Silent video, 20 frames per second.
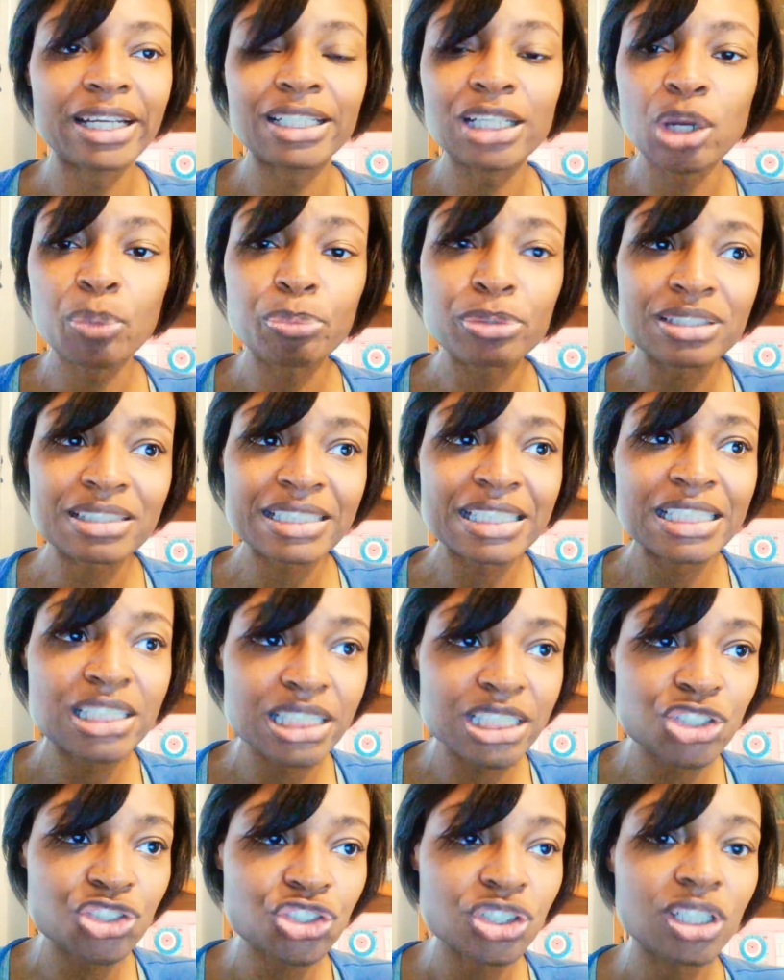at no
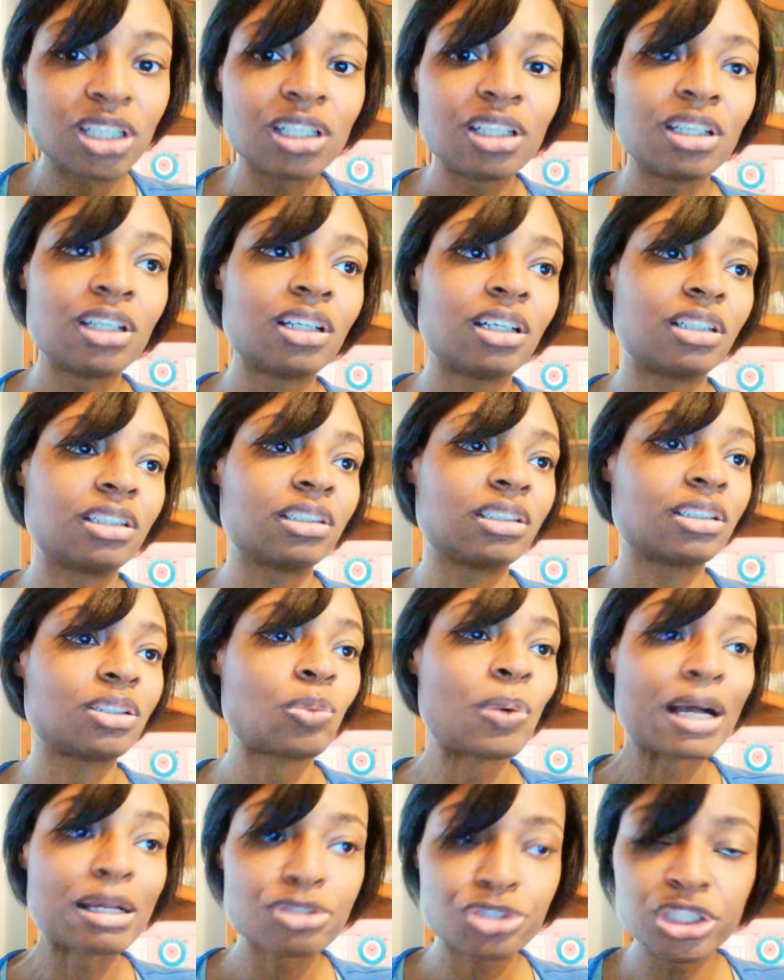percentage uh,
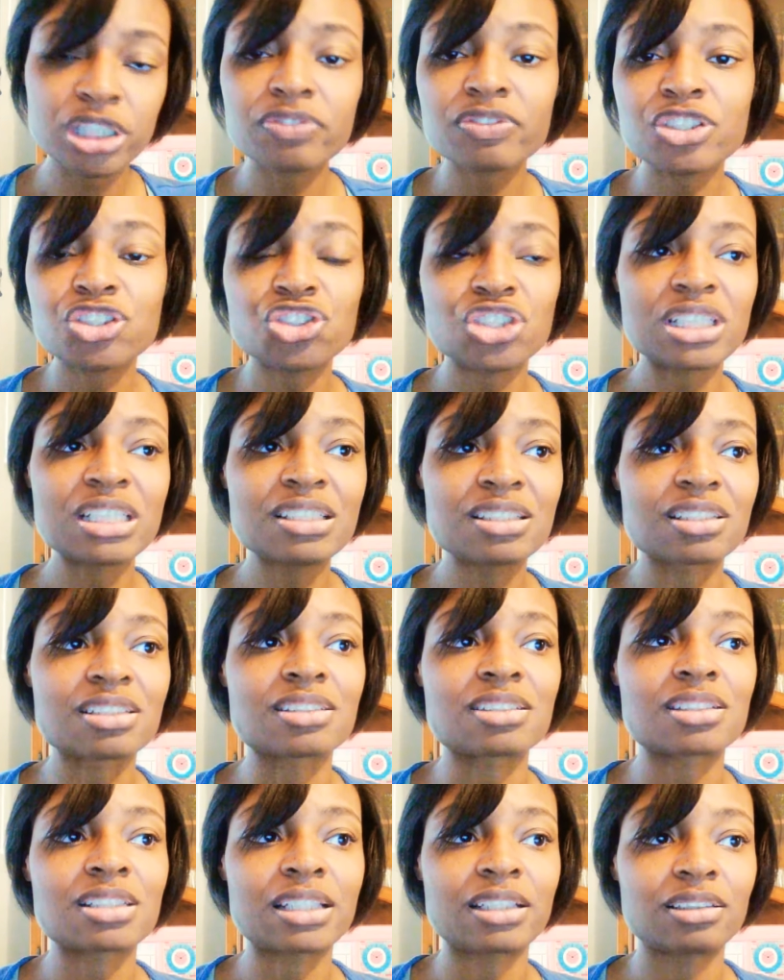while serving
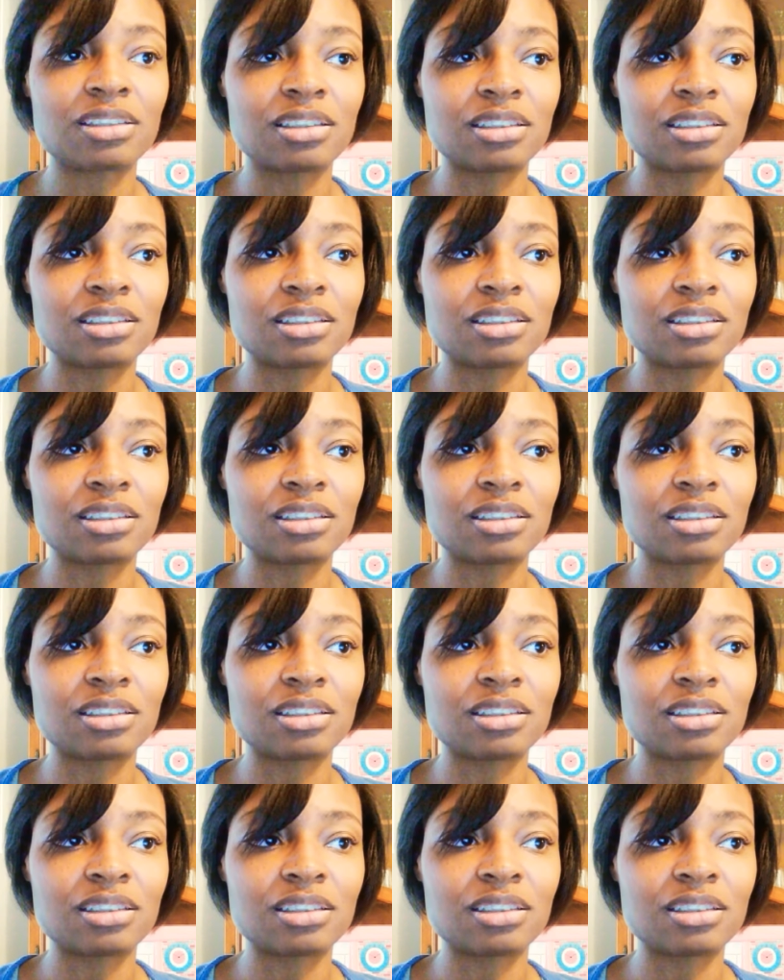Jesus,